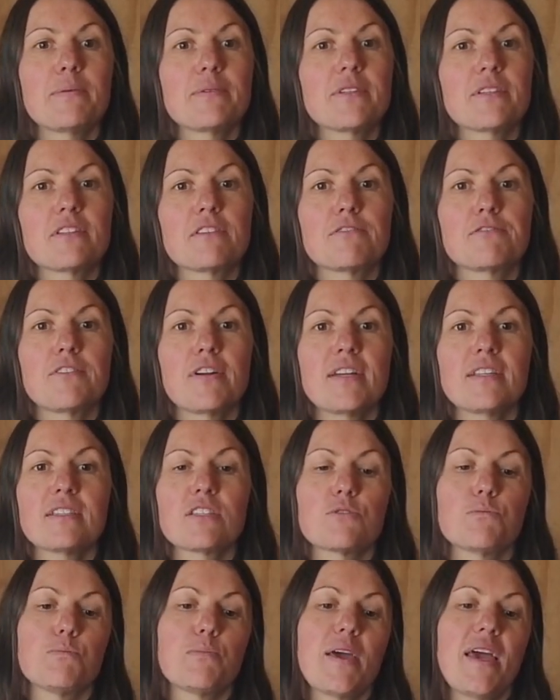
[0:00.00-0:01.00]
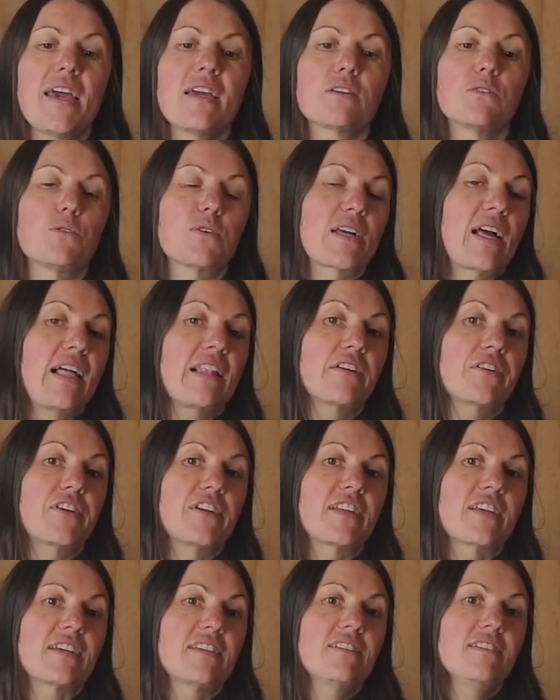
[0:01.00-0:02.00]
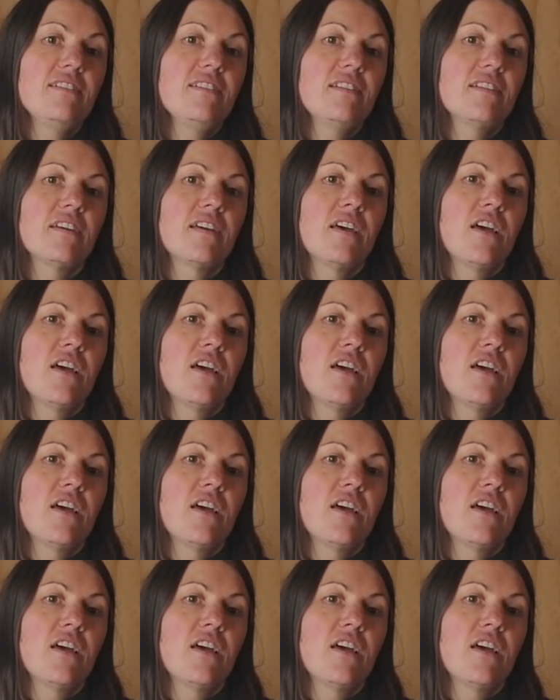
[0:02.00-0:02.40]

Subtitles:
to the front and back or colour it in.